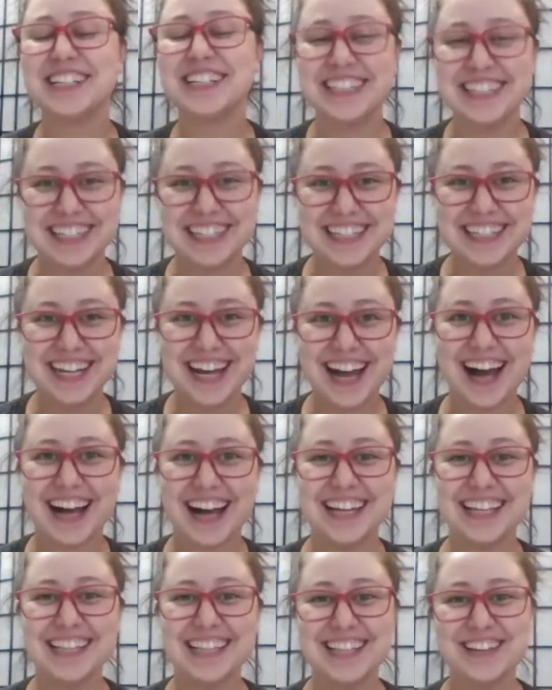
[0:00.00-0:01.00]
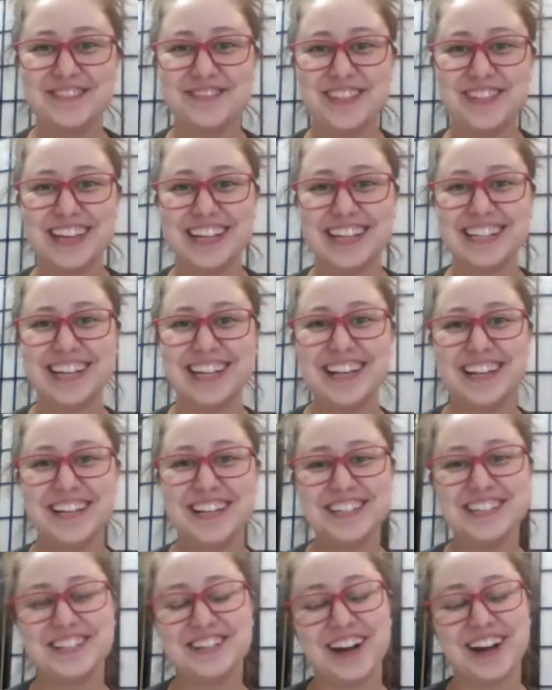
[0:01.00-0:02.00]
currently, I live in
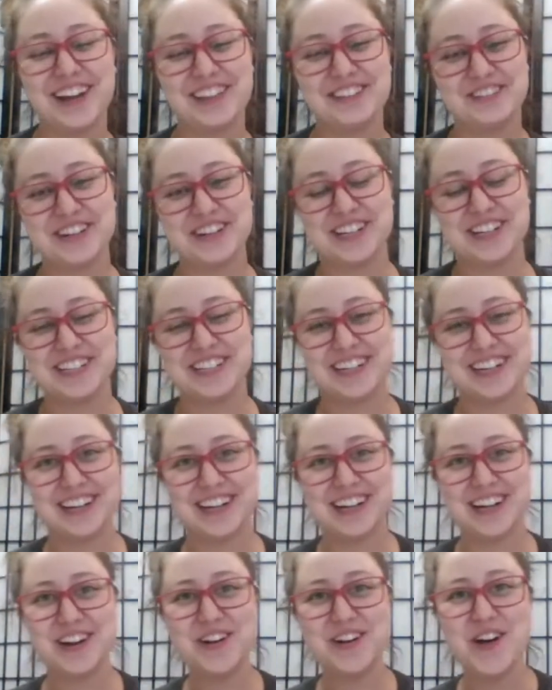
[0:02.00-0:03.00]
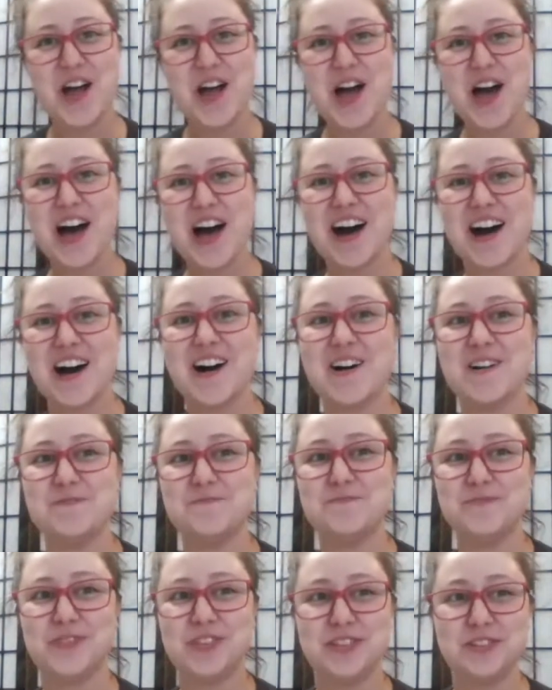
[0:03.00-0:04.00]
Strathroy, Ontario,
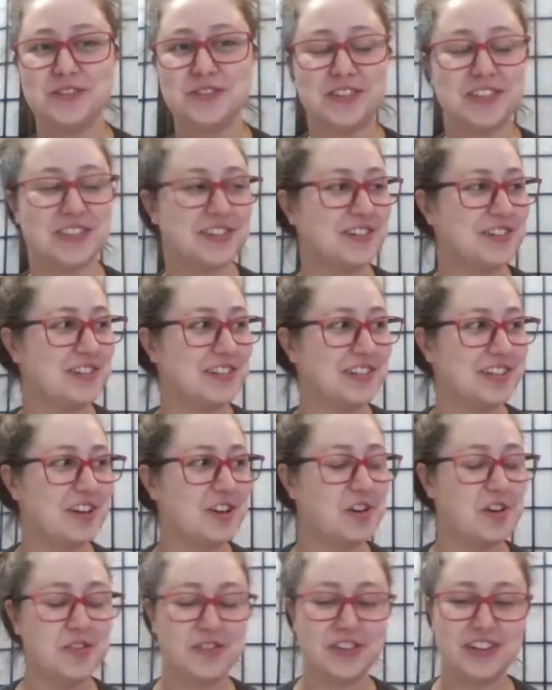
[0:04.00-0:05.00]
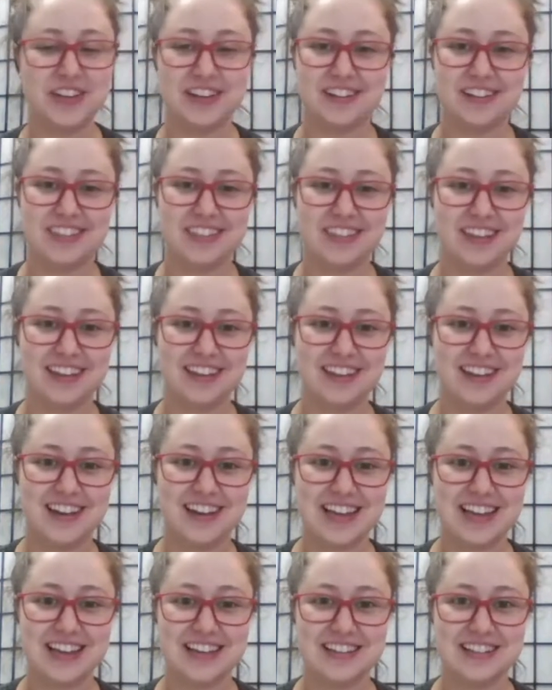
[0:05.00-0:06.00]
um, due to the whole COVID thing
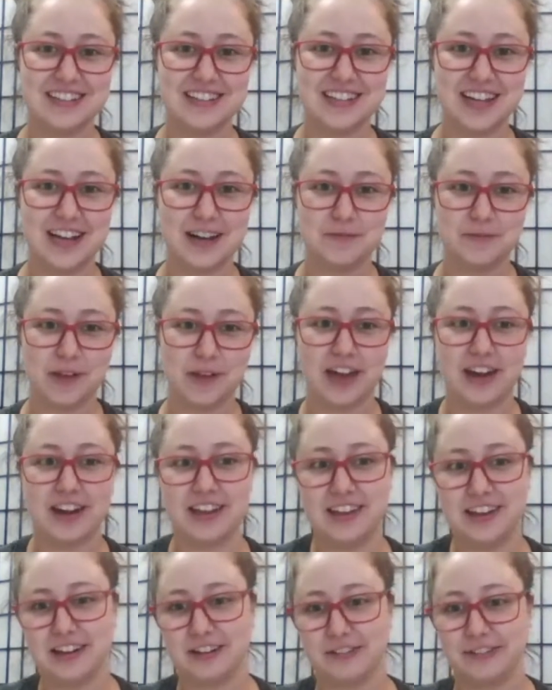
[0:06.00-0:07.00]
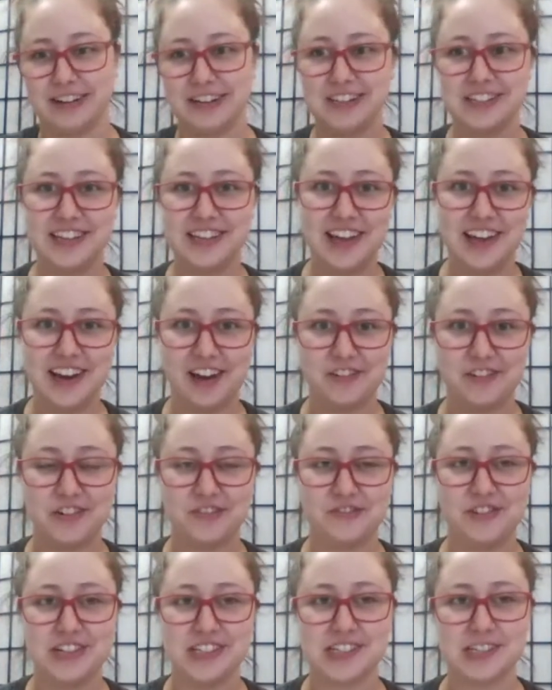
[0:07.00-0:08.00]
and um, kind of hitting reset after
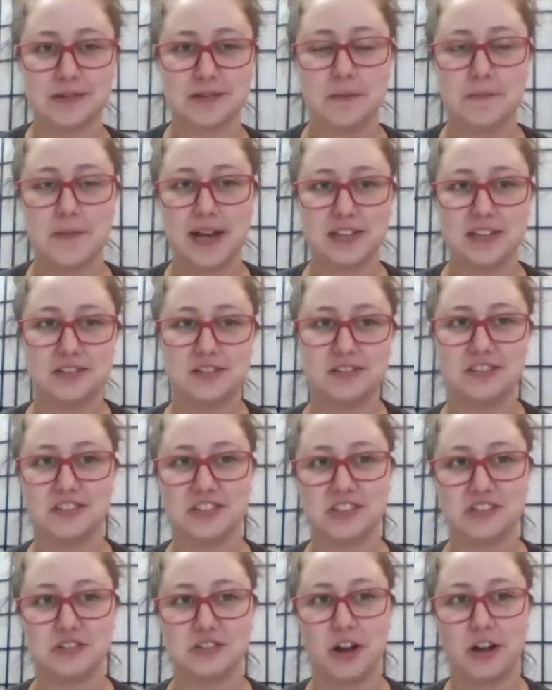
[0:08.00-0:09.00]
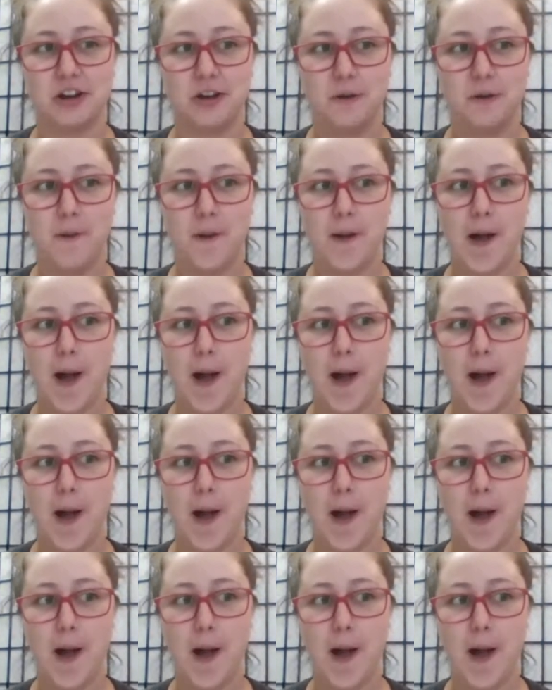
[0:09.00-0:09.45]
finishing my master's in Toronto.